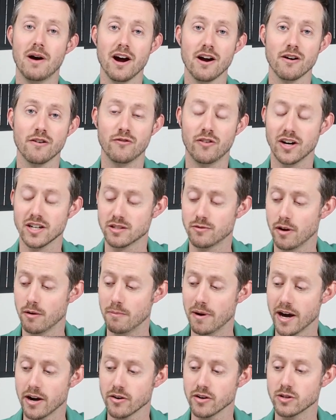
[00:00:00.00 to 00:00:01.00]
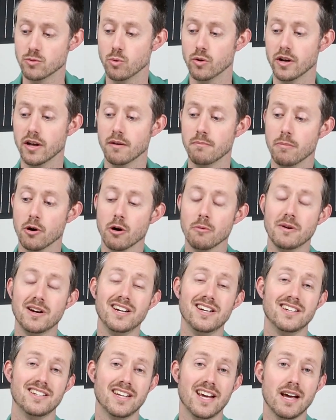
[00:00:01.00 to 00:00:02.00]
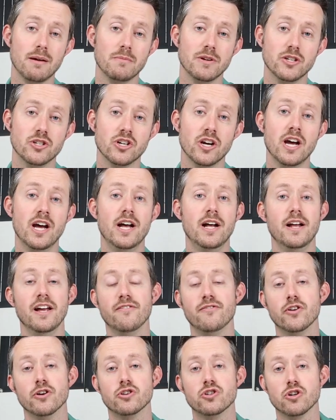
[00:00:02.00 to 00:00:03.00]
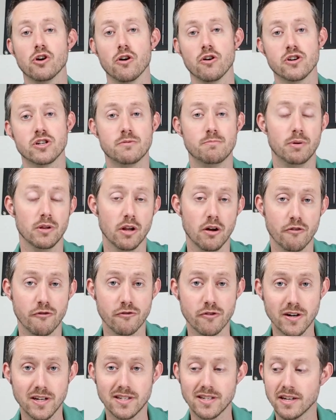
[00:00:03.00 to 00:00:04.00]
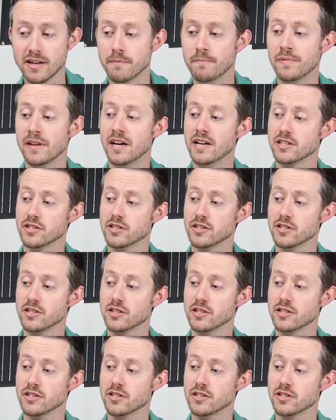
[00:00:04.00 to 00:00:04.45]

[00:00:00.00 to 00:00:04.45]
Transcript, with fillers: iron phosphate batteries will get permanent damage if they're charged below freezing.